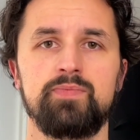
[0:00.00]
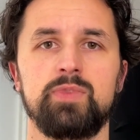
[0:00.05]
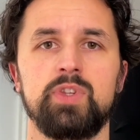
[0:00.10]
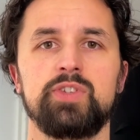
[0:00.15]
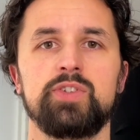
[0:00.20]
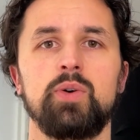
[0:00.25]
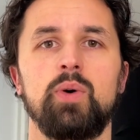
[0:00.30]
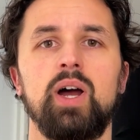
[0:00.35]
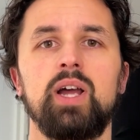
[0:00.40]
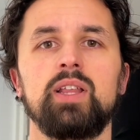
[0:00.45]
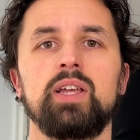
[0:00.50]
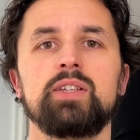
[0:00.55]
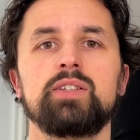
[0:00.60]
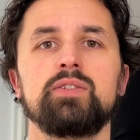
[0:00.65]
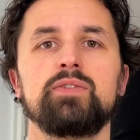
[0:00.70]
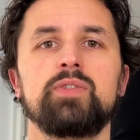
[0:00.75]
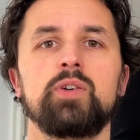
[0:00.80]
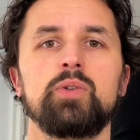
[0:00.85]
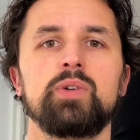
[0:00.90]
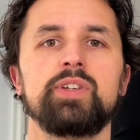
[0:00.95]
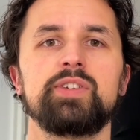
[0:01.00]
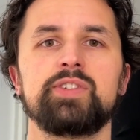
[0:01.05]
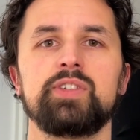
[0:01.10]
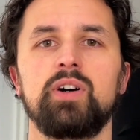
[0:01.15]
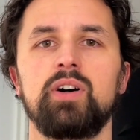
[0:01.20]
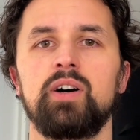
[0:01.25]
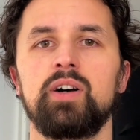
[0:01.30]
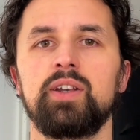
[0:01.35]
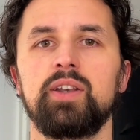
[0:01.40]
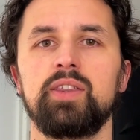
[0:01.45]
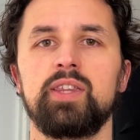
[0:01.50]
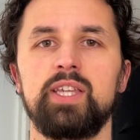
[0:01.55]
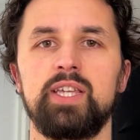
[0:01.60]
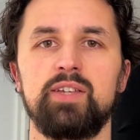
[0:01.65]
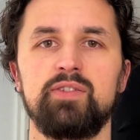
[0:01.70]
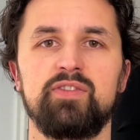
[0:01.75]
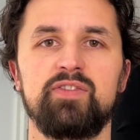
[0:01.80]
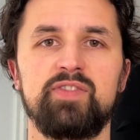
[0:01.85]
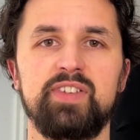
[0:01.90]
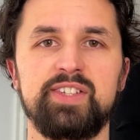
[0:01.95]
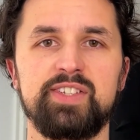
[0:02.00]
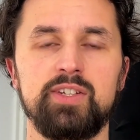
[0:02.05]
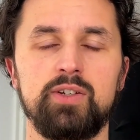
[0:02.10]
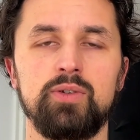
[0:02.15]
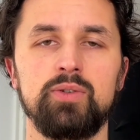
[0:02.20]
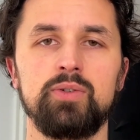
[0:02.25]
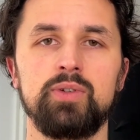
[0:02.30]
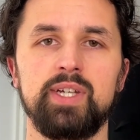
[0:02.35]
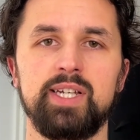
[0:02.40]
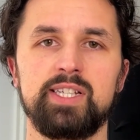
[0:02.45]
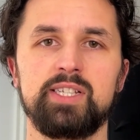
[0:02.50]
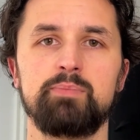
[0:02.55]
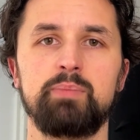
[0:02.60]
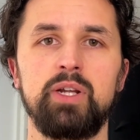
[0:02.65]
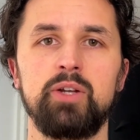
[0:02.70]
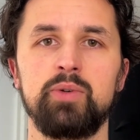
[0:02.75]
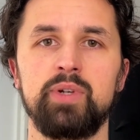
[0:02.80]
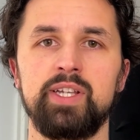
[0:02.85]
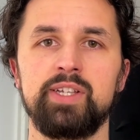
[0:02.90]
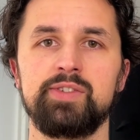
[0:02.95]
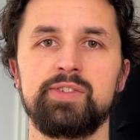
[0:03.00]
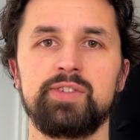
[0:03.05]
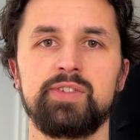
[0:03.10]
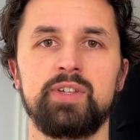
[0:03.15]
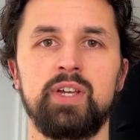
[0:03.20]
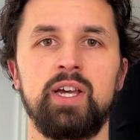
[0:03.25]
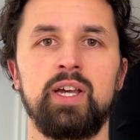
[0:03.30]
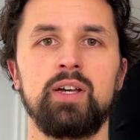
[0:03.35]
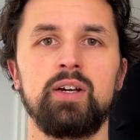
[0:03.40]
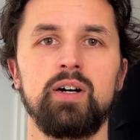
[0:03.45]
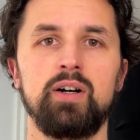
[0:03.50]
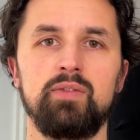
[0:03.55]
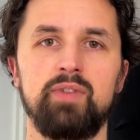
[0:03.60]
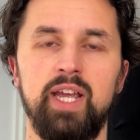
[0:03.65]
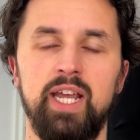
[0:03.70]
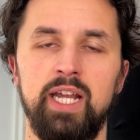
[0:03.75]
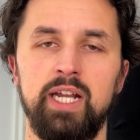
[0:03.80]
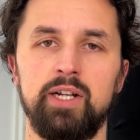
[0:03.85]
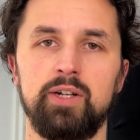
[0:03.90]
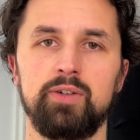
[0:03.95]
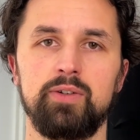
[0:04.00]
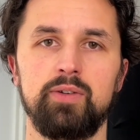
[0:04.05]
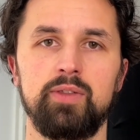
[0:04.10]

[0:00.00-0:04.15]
So I like to focus on the physical experience of anger,